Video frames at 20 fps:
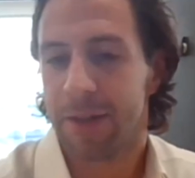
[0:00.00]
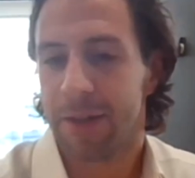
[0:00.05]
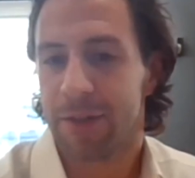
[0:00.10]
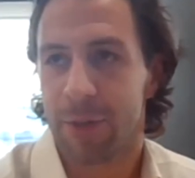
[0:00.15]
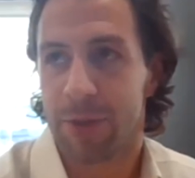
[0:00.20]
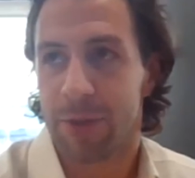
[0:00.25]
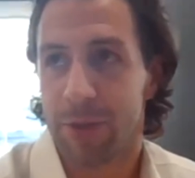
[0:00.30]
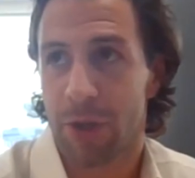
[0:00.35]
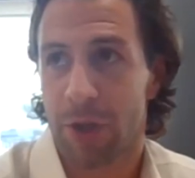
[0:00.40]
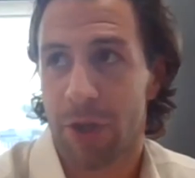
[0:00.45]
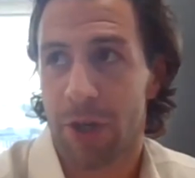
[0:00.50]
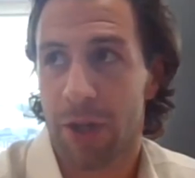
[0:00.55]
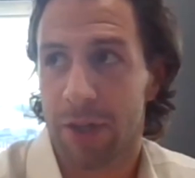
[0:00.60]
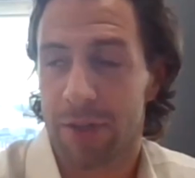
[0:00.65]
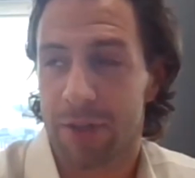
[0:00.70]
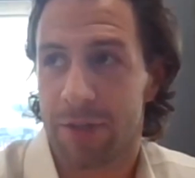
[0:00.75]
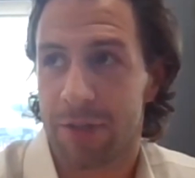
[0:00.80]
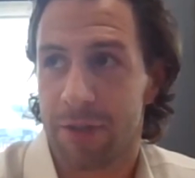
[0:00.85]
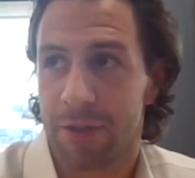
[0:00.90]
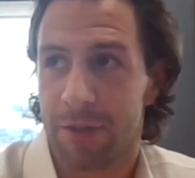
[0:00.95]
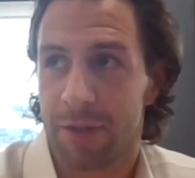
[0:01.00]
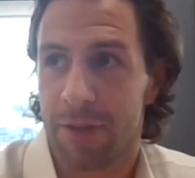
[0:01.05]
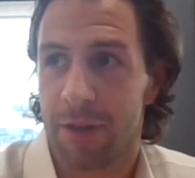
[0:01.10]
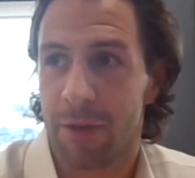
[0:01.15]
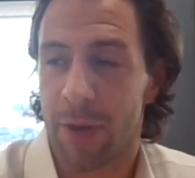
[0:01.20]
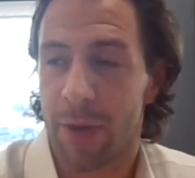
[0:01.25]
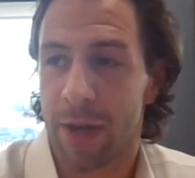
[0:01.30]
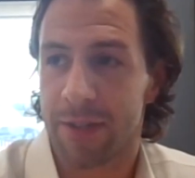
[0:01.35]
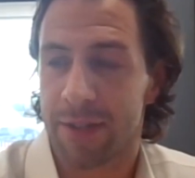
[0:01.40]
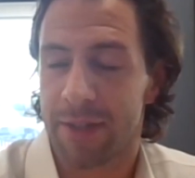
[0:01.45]
So it took us,
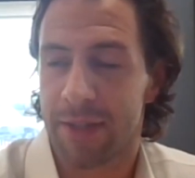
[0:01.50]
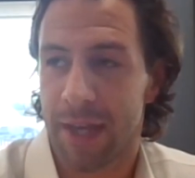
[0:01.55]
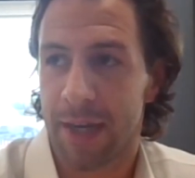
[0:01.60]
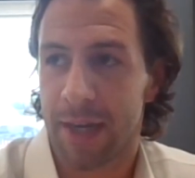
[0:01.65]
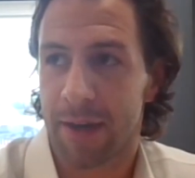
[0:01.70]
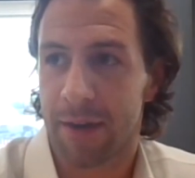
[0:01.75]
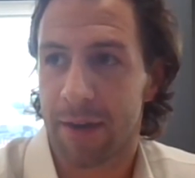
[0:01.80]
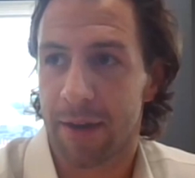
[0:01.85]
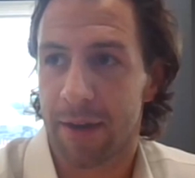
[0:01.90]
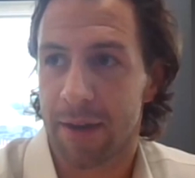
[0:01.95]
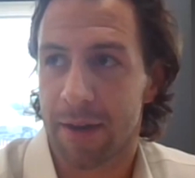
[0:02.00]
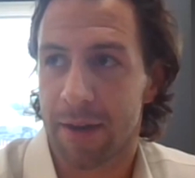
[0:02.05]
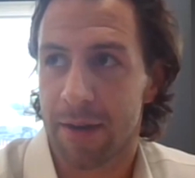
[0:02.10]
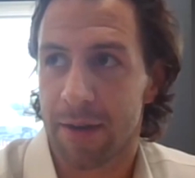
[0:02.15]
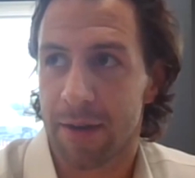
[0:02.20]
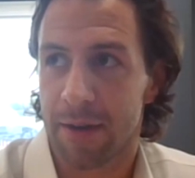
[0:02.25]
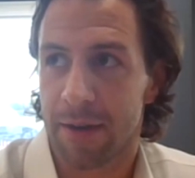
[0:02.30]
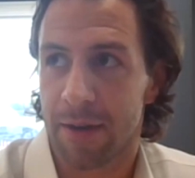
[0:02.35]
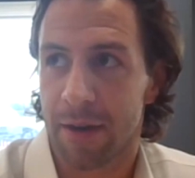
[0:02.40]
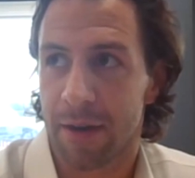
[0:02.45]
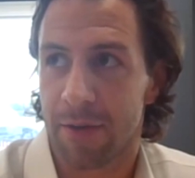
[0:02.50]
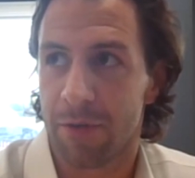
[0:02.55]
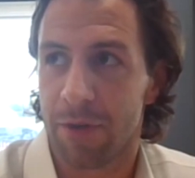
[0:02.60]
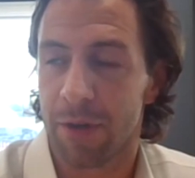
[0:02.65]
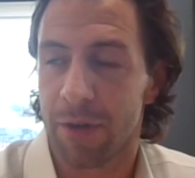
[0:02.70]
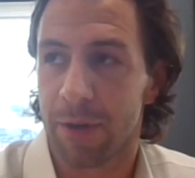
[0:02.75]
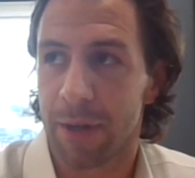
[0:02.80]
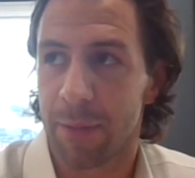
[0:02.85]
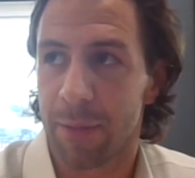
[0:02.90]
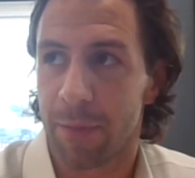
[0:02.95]
we had to take a
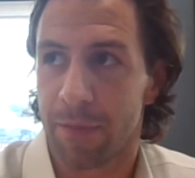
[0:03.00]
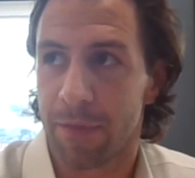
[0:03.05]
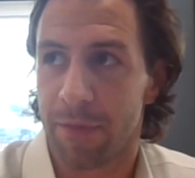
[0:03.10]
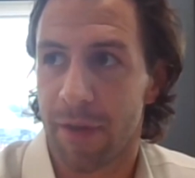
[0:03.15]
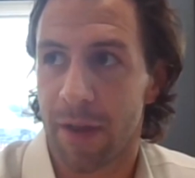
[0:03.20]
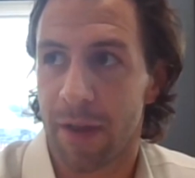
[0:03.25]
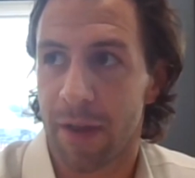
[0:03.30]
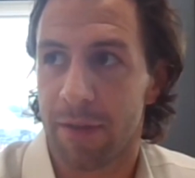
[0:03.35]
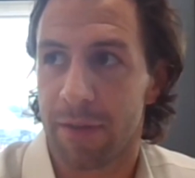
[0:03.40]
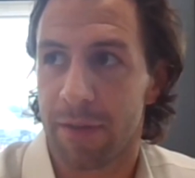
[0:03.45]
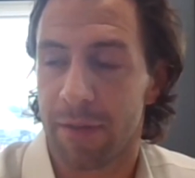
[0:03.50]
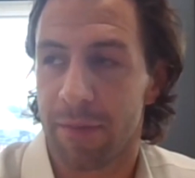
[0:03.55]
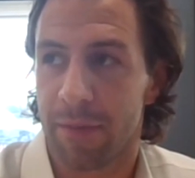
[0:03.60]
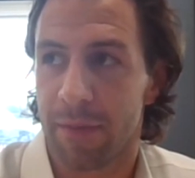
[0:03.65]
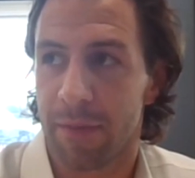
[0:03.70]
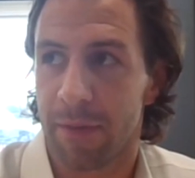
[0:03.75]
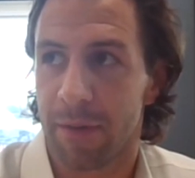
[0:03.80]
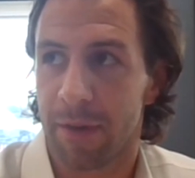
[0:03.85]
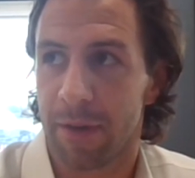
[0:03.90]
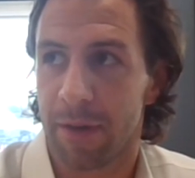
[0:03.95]
real leap of faith, and